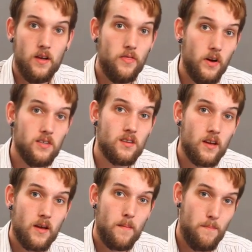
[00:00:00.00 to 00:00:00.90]
thus
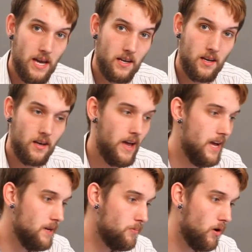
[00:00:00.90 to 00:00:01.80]
making
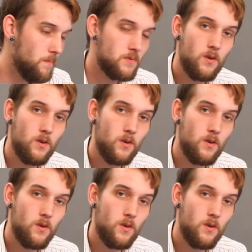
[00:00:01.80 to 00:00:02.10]
any problems